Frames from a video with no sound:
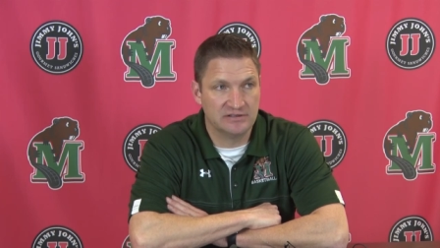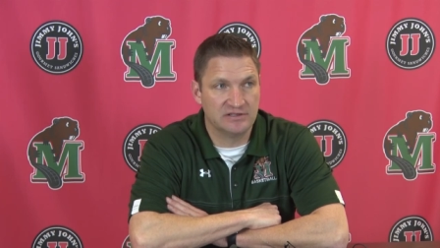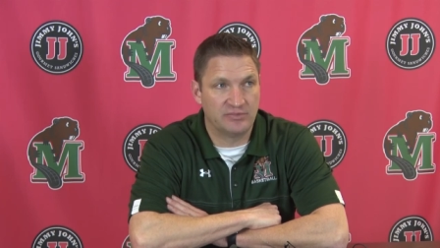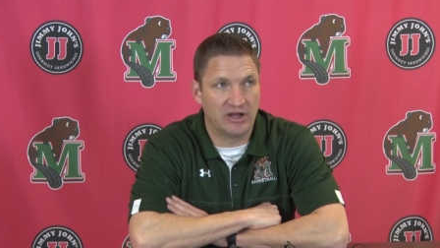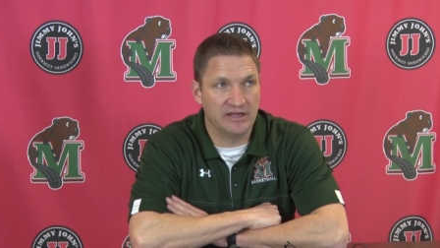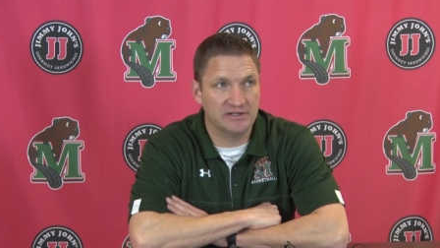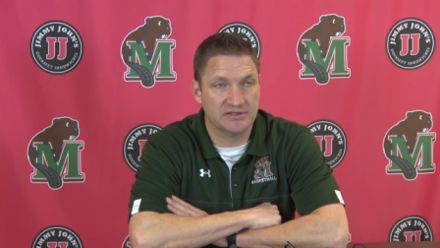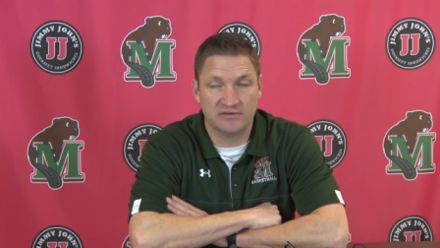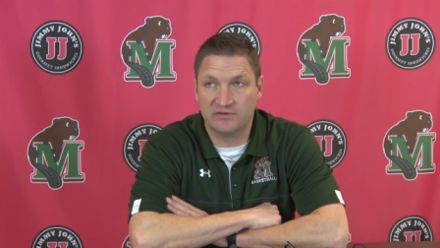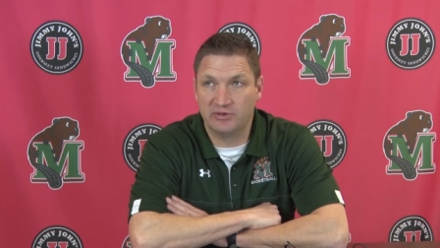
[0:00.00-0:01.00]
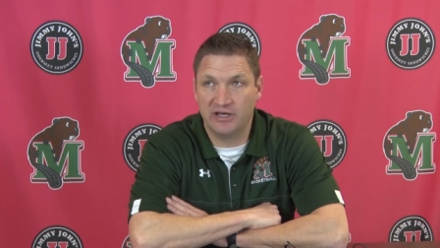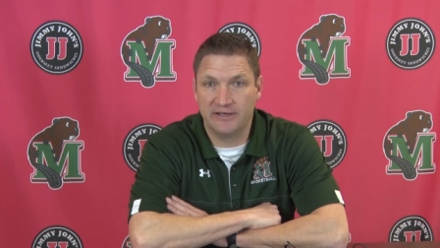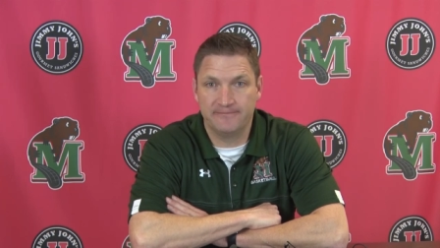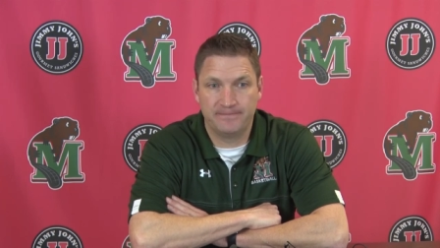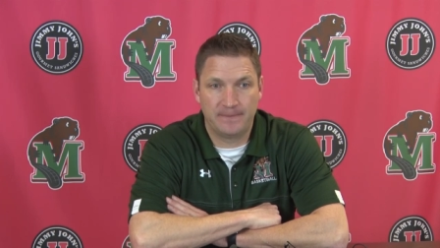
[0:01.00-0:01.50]
to probably deserve to play,
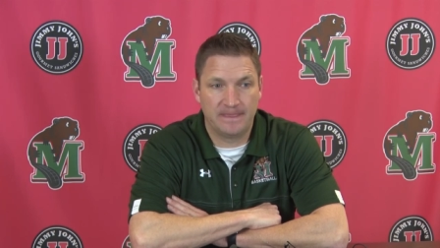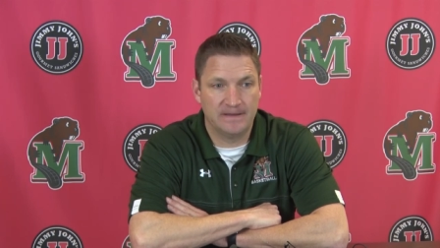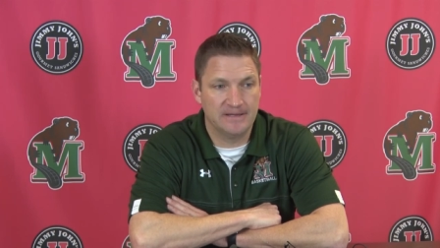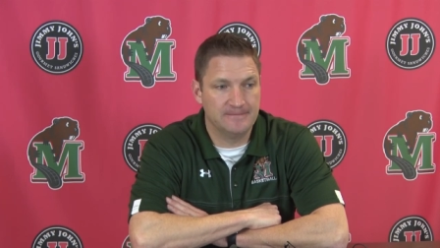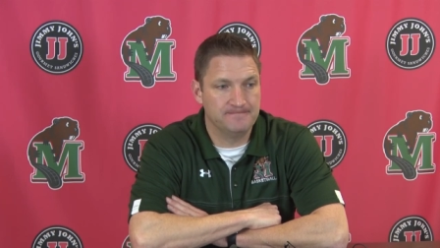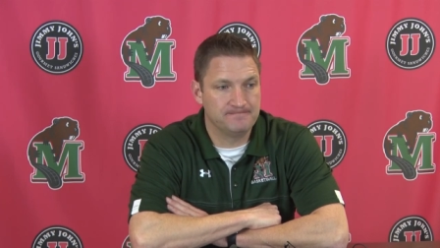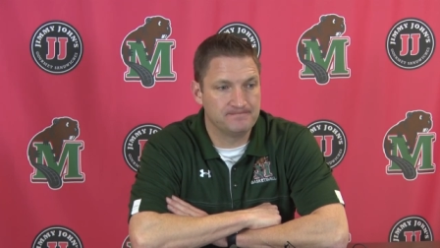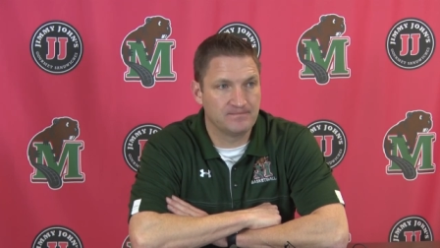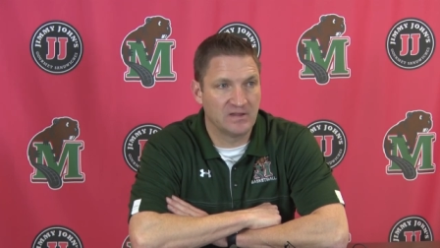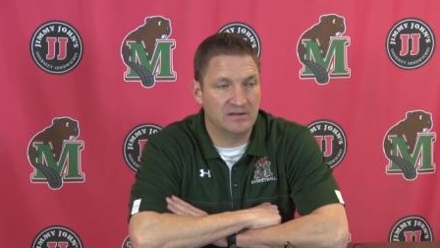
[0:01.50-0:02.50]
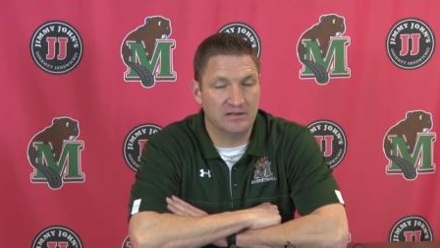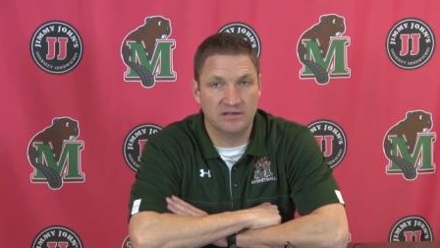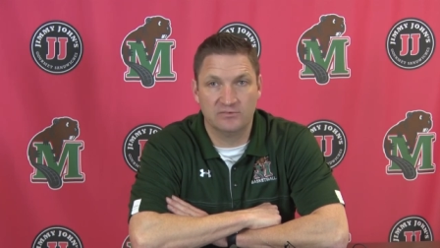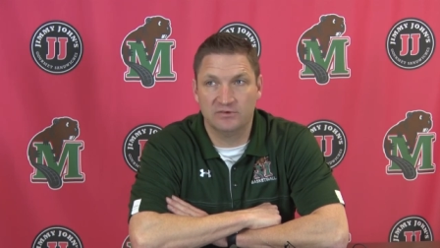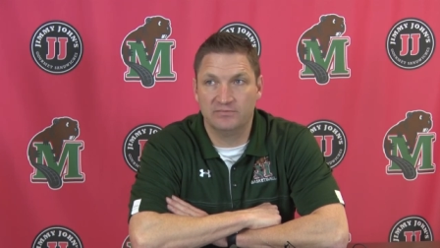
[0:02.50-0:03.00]
um, and,
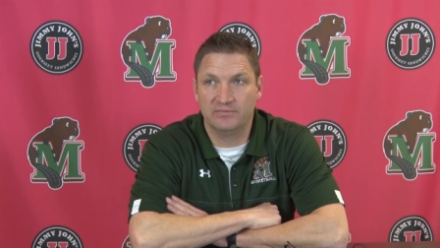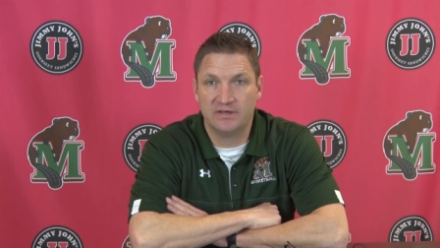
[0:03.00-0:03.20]
and, we'll